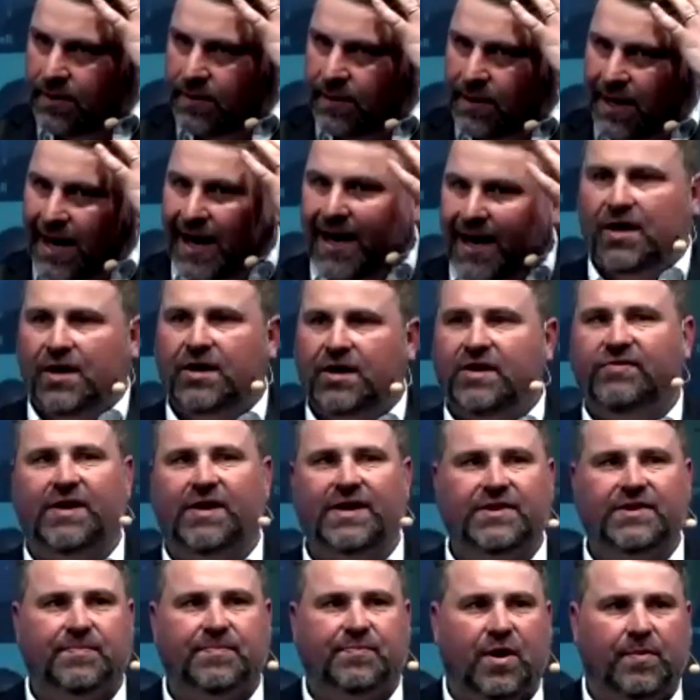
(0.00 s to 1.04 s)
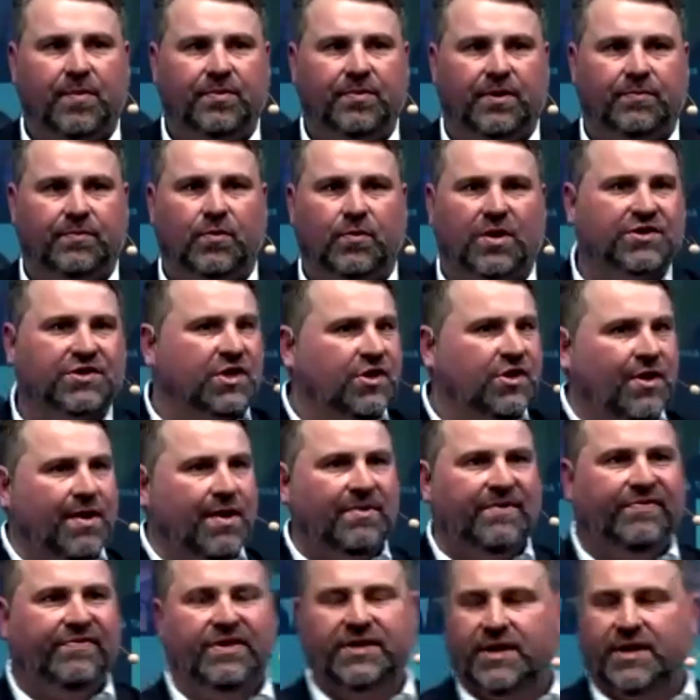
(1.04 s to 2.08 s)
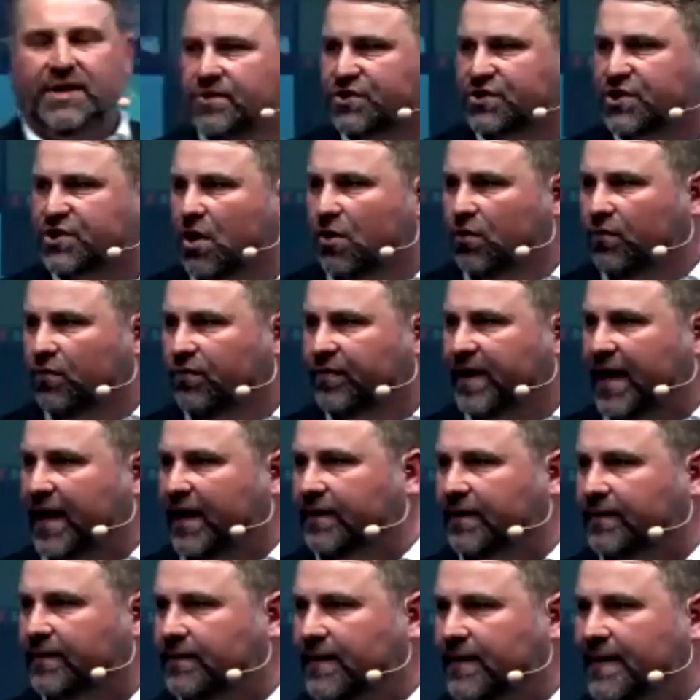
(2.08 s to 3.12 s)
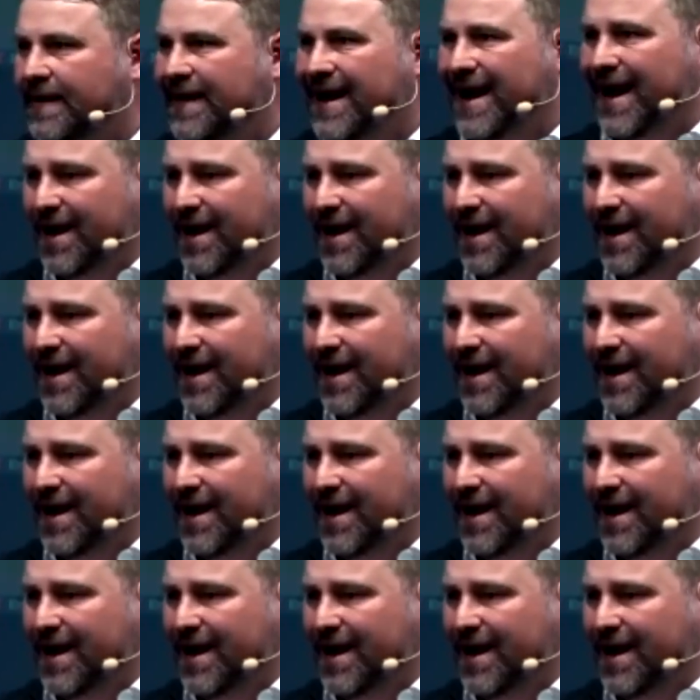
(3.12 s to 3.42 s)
How long have you had the problem? What's going to happen if you don't solve it? How